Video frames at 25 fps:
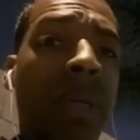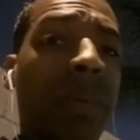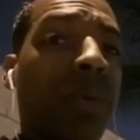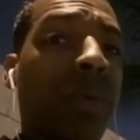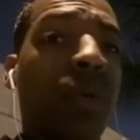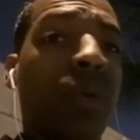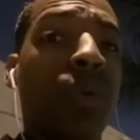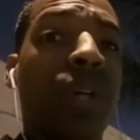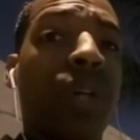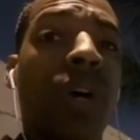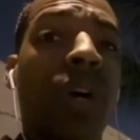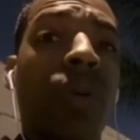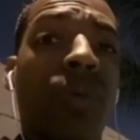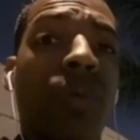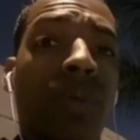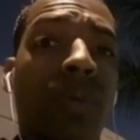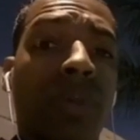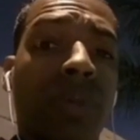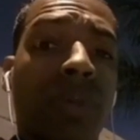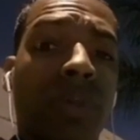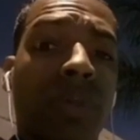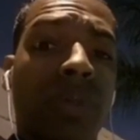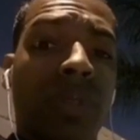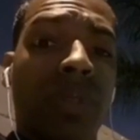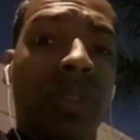don't.
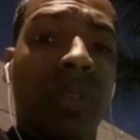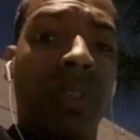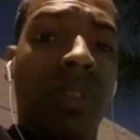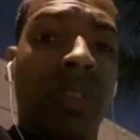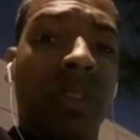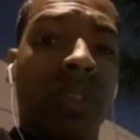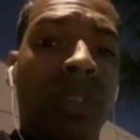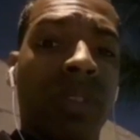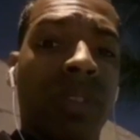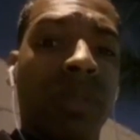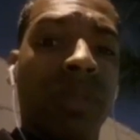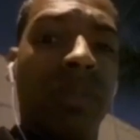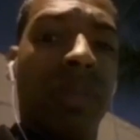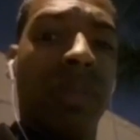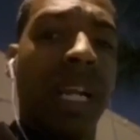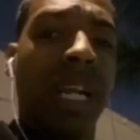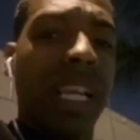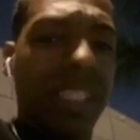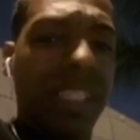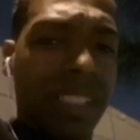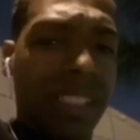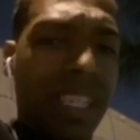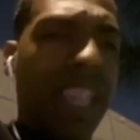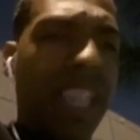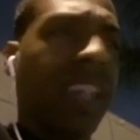But I
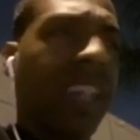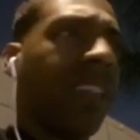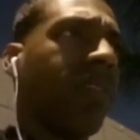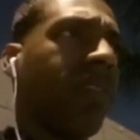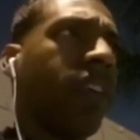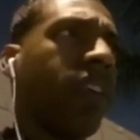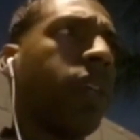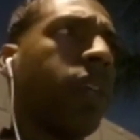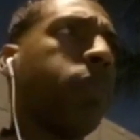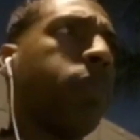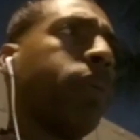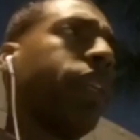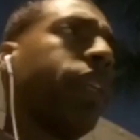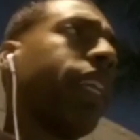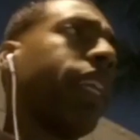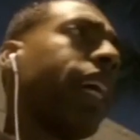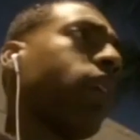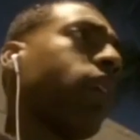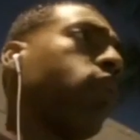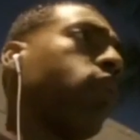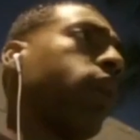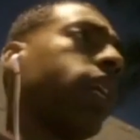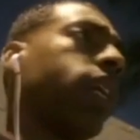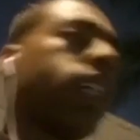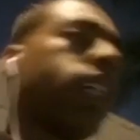say it in a very polite
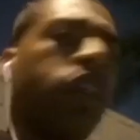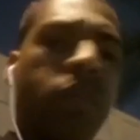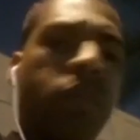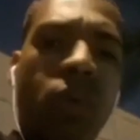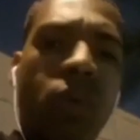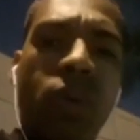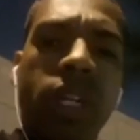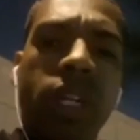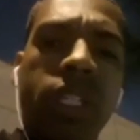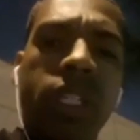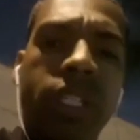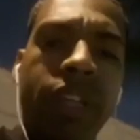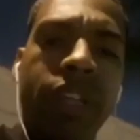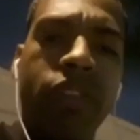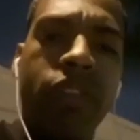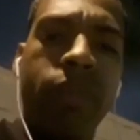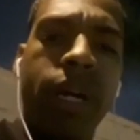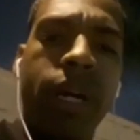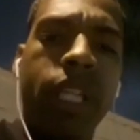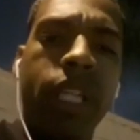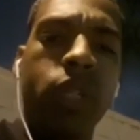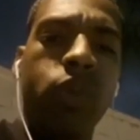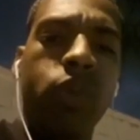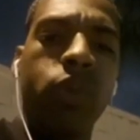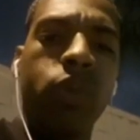way. Good morning to everybody
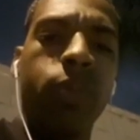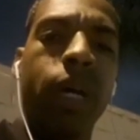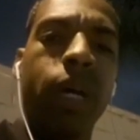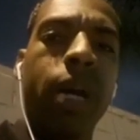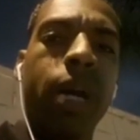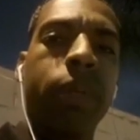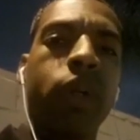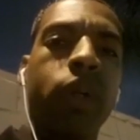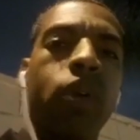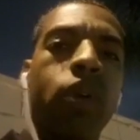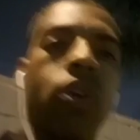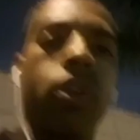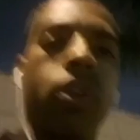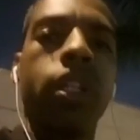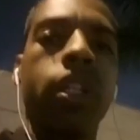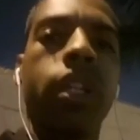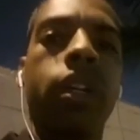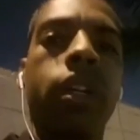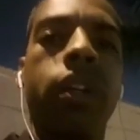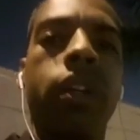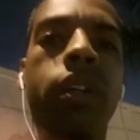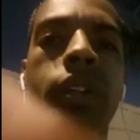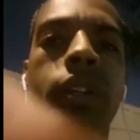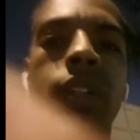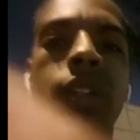who's popping on
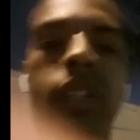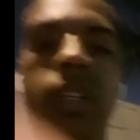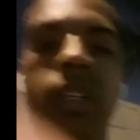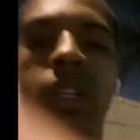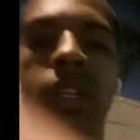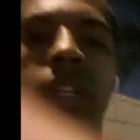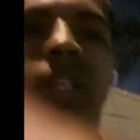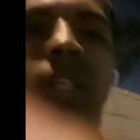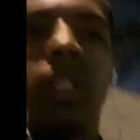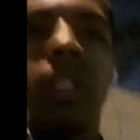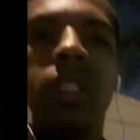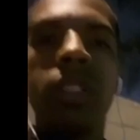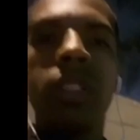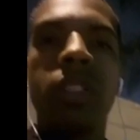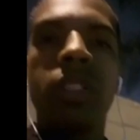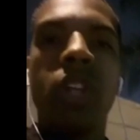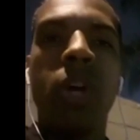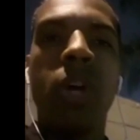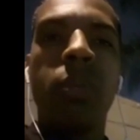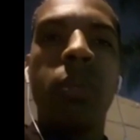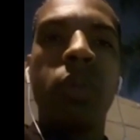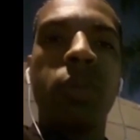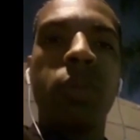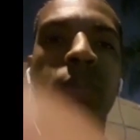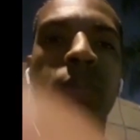here.
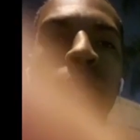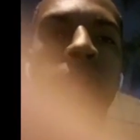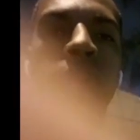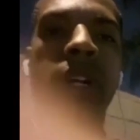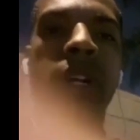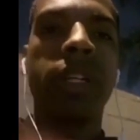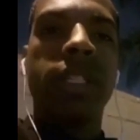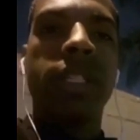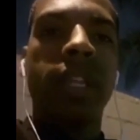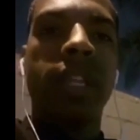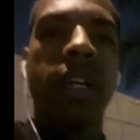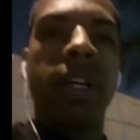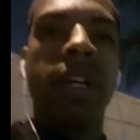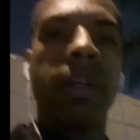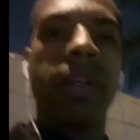Almost prayer time.